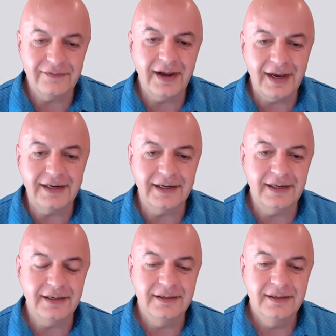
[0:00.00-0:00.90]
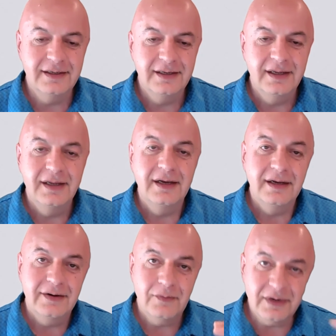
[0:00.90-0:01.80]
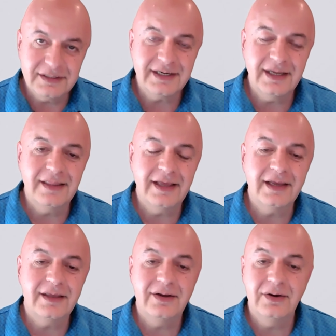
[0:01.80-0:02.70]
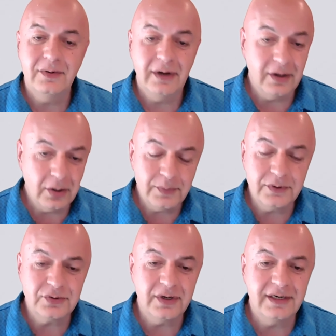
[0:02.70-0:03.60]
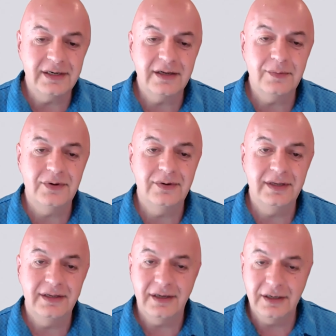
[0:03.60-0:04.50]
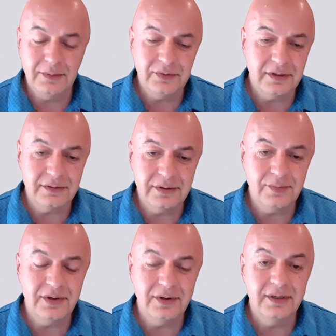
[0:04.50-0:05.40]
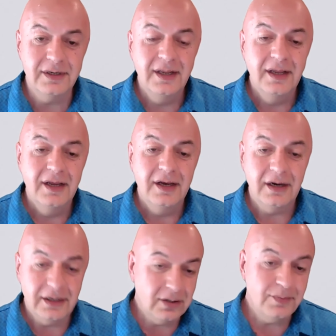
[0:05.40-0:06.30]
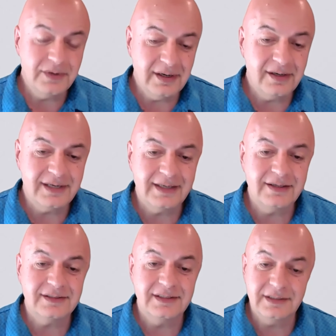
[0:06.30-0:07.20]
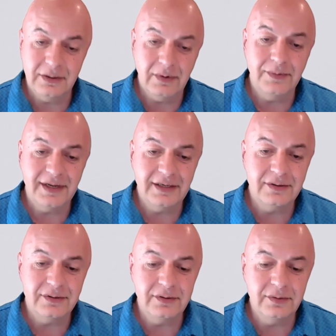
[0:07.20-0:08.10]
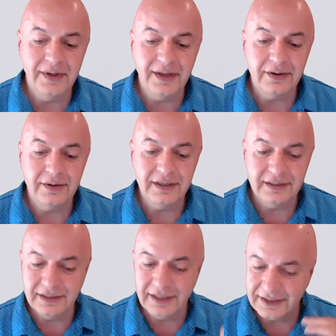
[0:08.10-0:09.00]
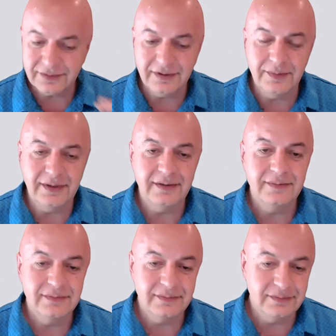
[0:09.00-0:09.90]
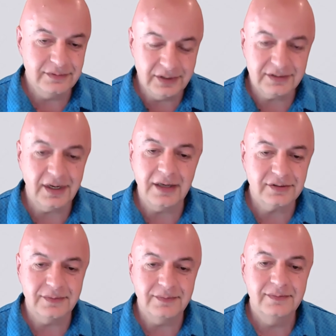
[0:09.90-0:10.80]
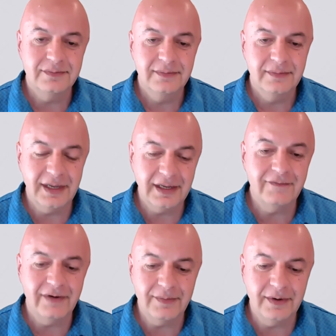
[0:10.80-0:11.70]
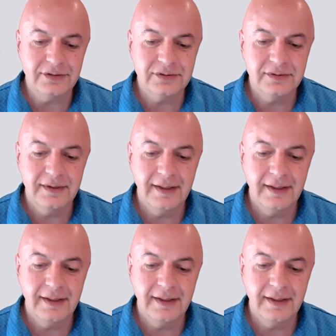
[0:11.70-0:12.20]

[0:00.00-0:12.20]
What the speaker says: we're adding in. Once again, thank you. I hope you join in the community. I hope you contribute. I hope you contact us and say what we can do to do better. And that's going to be just awesome. Thank you very much.